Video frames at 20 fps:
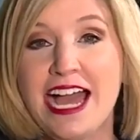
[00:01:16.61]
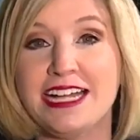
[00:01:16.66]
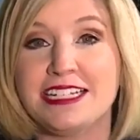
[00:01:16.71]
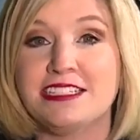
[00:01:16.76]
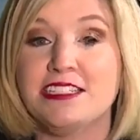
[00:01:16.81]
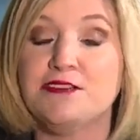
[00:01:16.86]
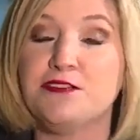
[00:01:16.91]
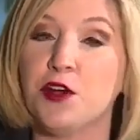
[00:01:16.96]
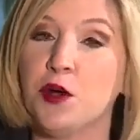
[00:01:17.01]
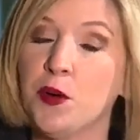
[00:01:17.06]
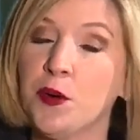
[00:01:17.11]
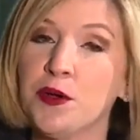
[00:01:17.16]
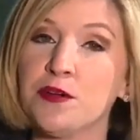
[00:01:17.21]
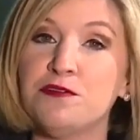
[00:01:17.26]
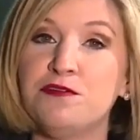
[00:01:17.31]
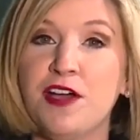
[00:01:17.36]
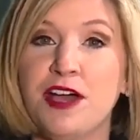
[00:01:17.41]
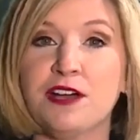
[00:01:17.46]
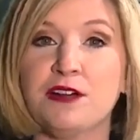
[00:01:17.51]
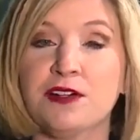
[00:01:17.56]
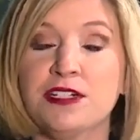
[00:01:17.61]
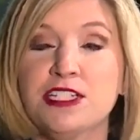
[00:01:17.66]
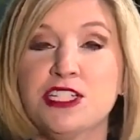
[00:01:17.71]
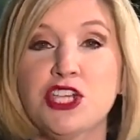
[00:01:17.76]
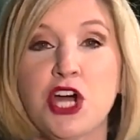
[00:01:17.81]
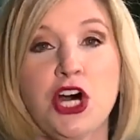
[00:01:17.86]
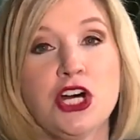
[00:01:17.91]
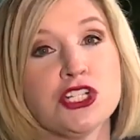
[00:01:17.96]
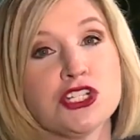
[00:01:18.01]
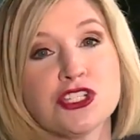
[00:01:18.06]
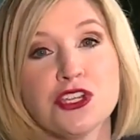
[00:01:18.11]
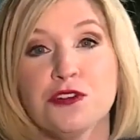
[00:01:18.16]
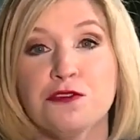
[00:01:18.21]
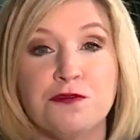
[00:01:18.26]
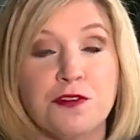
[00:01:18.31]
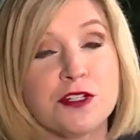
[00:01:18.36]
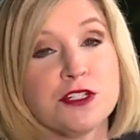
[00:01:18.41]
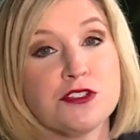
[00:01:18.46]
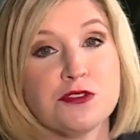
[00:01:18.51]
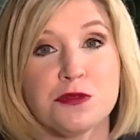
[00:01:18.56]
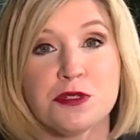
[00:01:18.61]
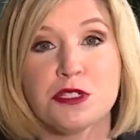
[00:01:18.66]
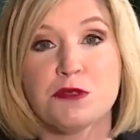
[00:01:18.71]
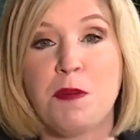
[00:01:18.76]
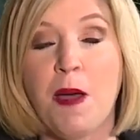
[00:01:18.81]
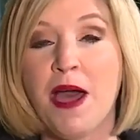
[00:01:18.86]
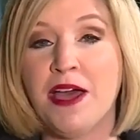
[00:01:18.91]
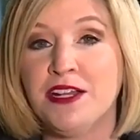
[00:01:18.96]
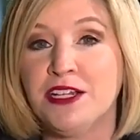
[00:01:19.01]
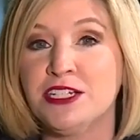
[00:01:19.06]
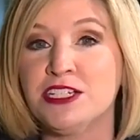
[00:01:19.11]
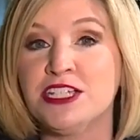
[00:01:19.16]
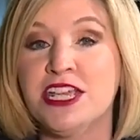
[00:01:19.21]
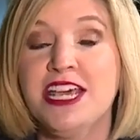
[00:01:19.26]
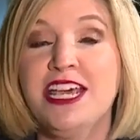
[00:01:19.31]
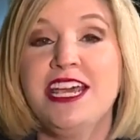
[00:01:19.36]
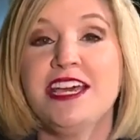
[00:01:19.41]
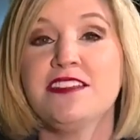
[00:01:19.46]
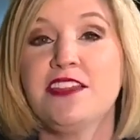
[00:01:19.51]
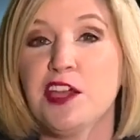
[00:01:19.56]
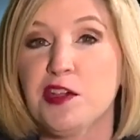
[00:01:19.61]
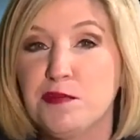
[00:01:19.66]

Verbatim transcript: active or veterans, also first responders.